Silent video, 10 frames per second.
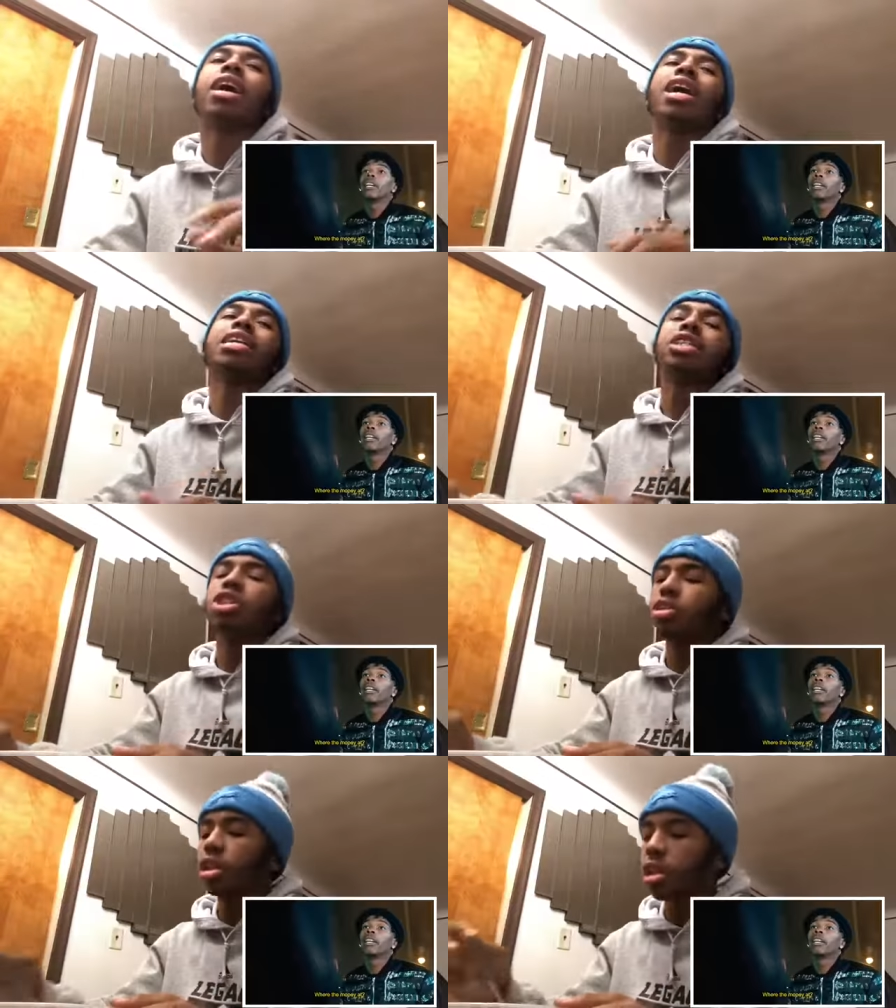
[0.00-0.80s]
And this
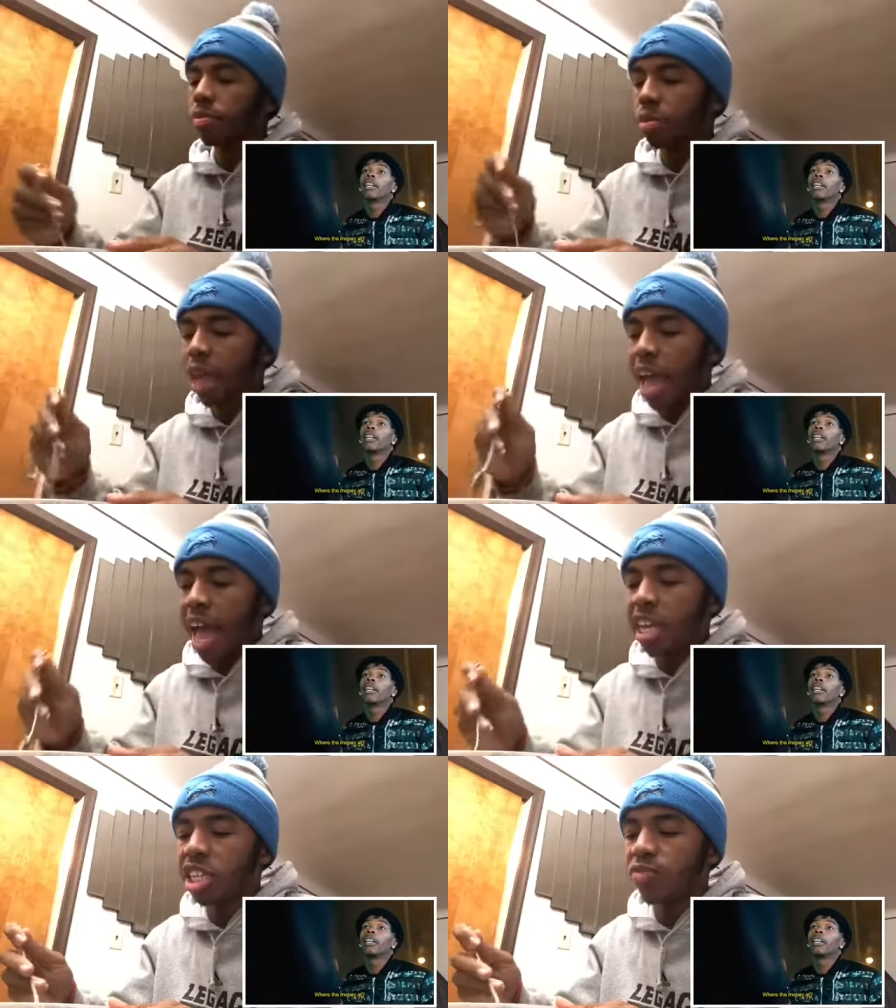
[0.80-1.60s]
low key,
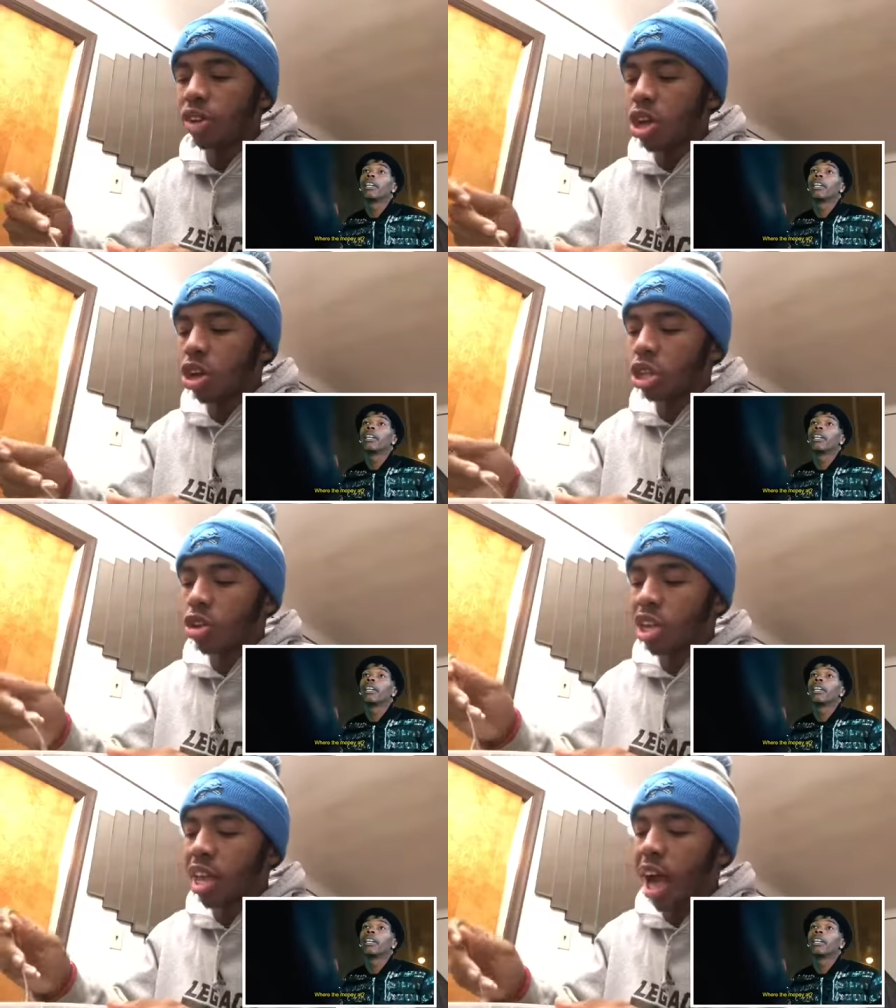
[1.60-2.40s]
and this video, low
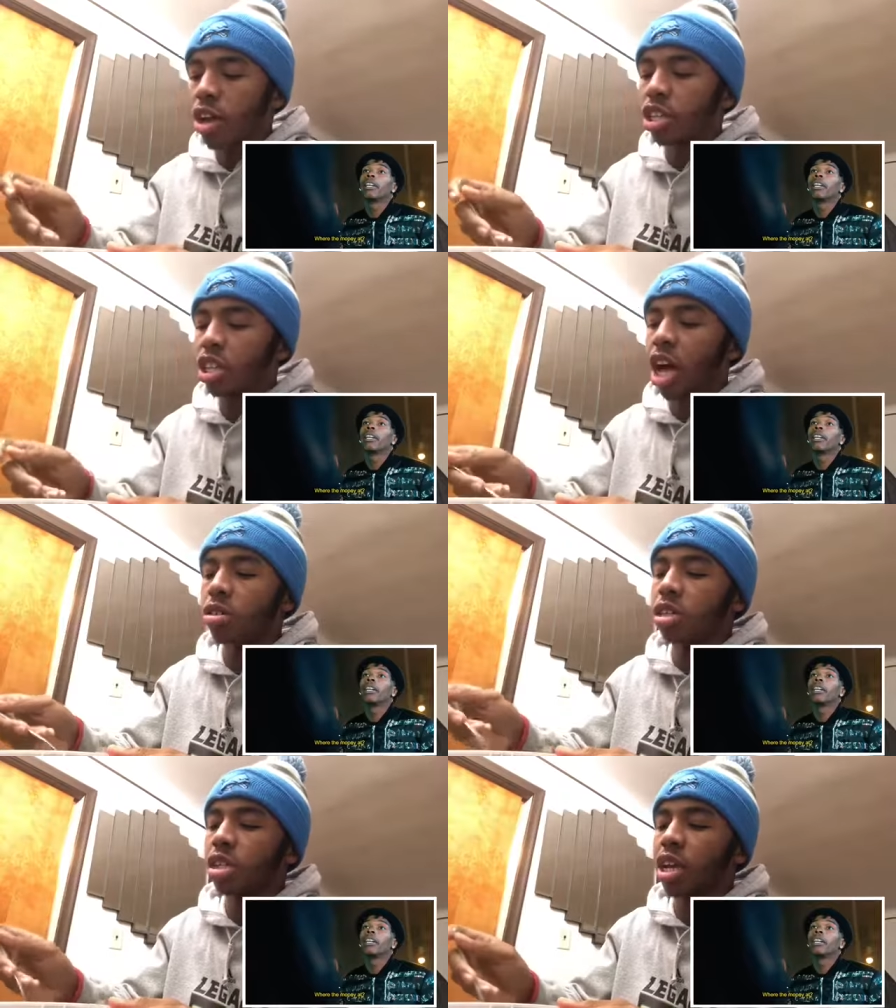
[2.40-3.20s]
key out his out
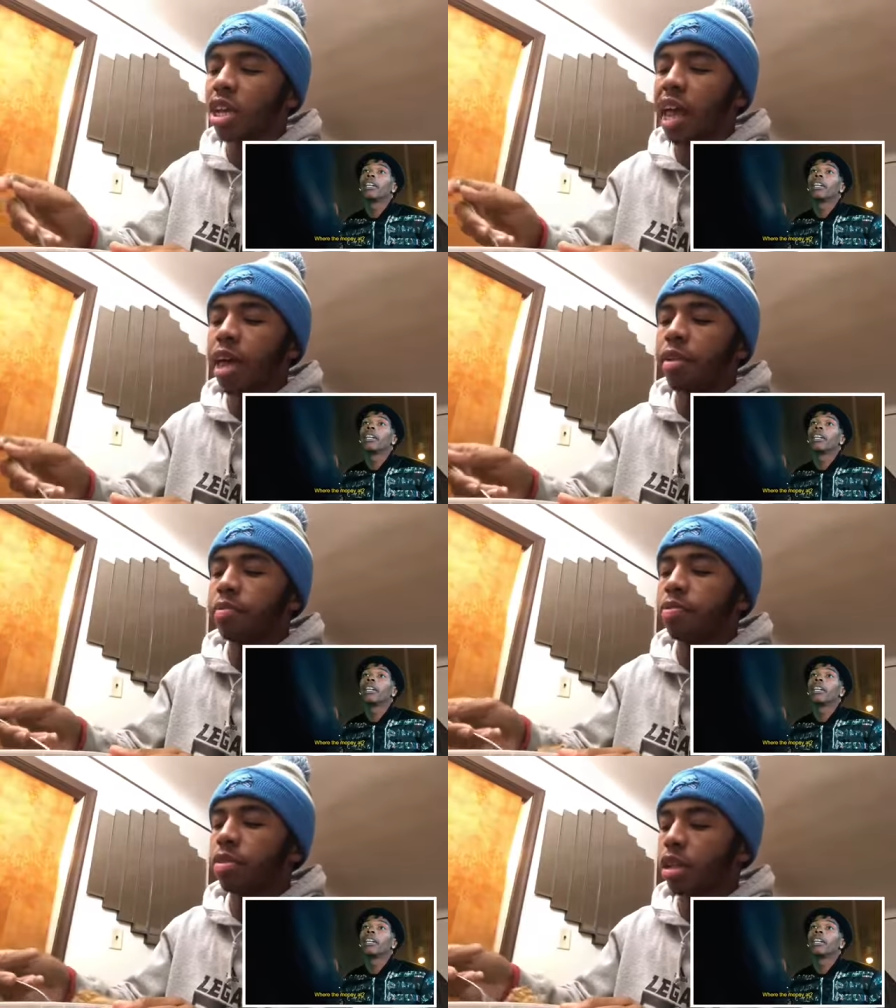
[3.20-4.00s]
this nigga like,
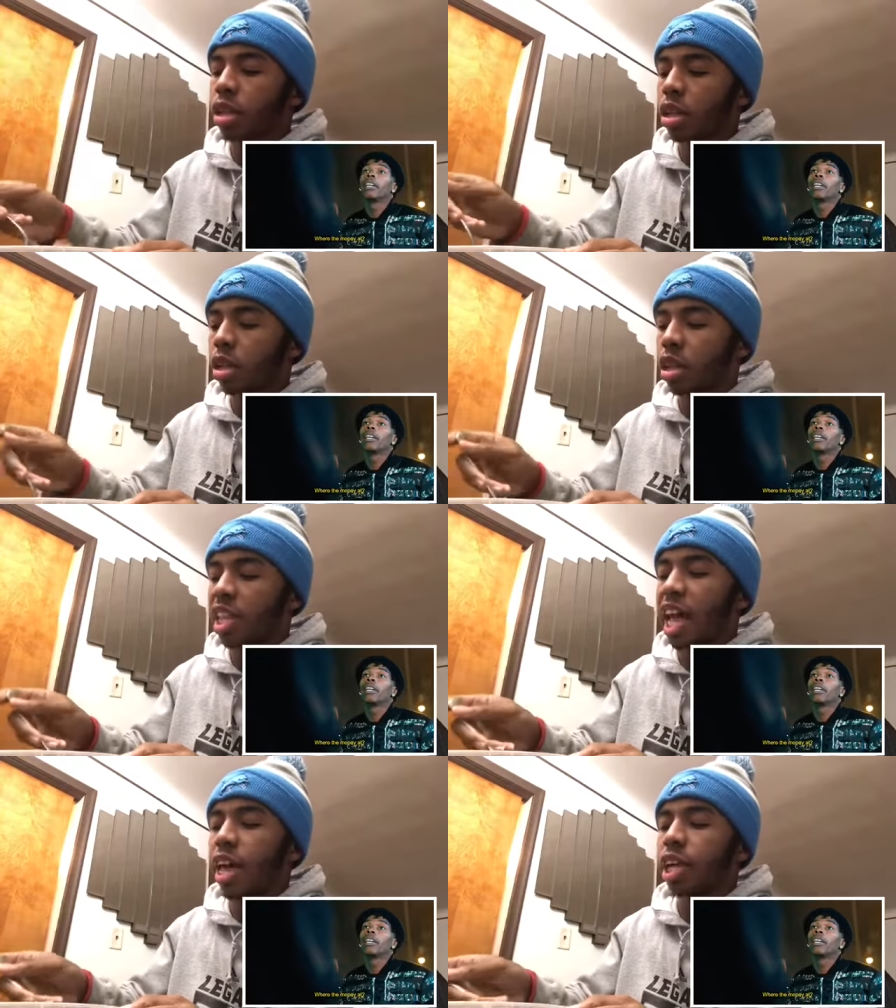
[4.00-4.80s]

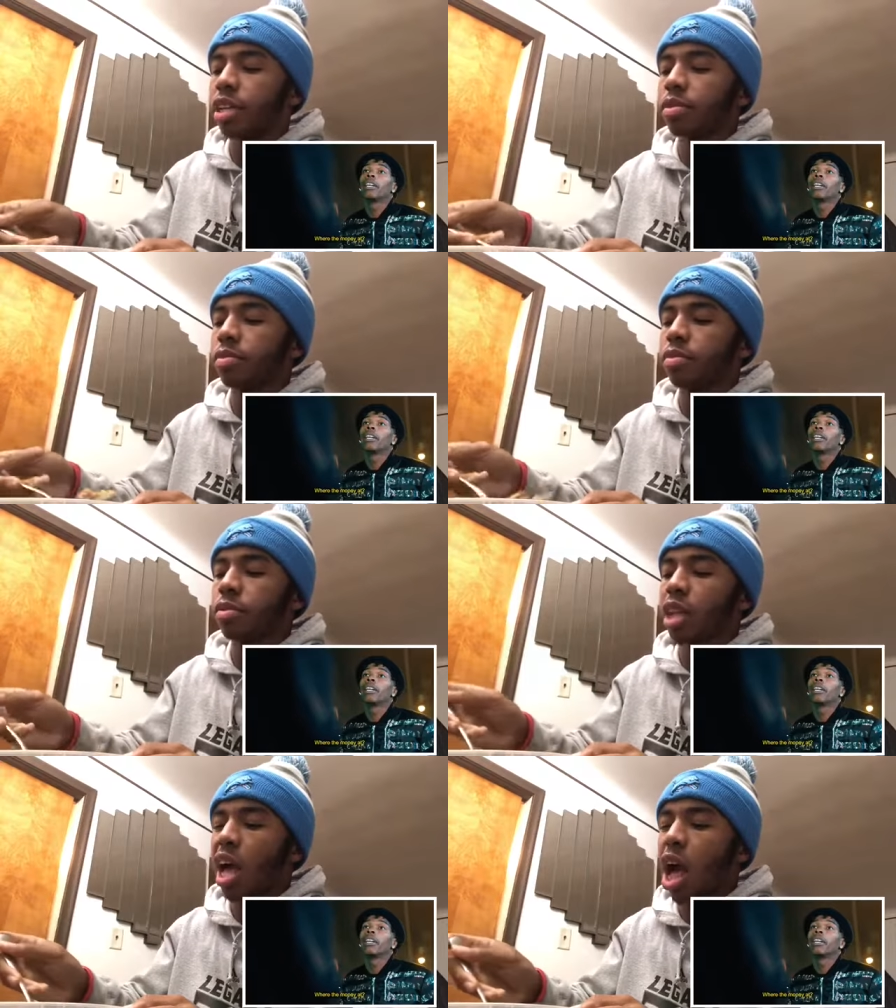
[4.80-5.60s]
like,
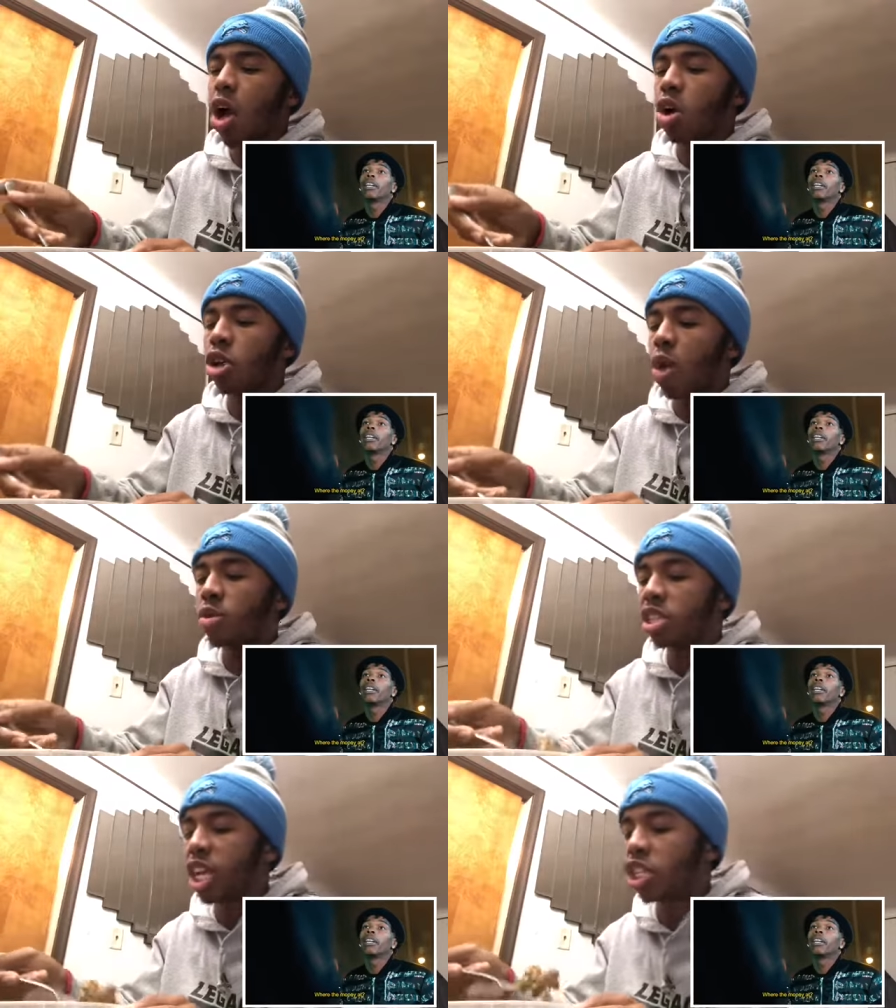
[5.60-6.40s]
I don't, I want
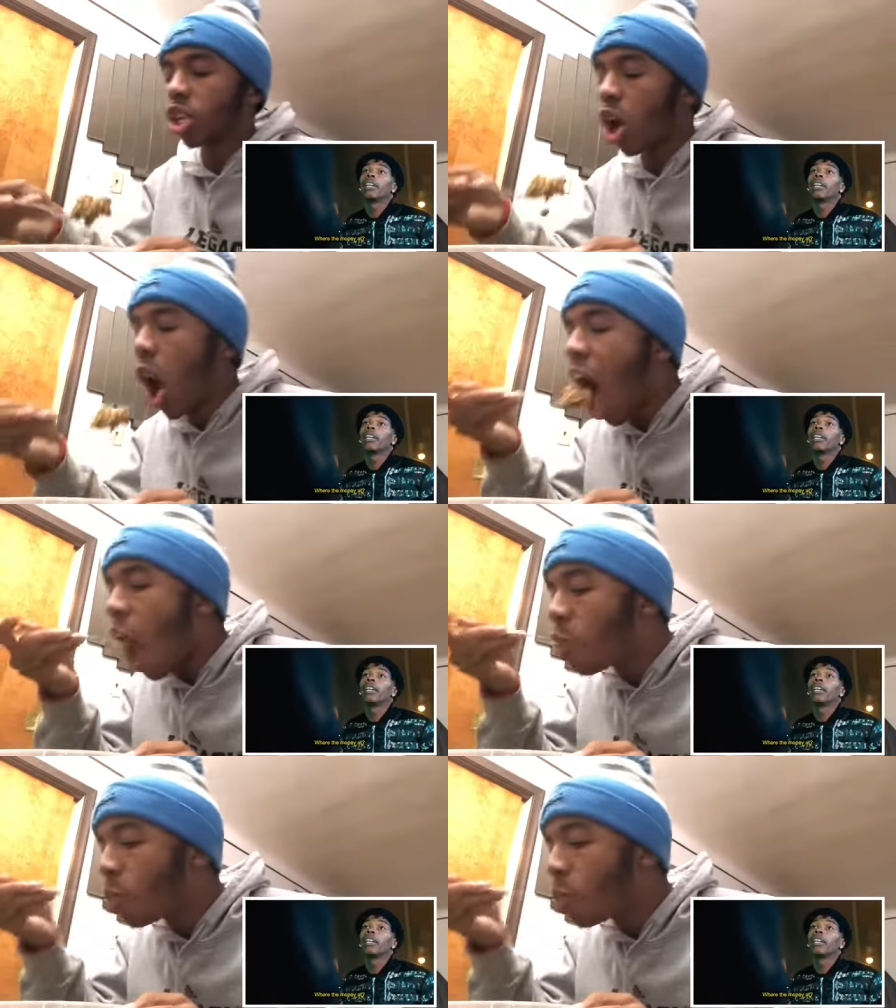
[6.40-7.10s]
to say zone.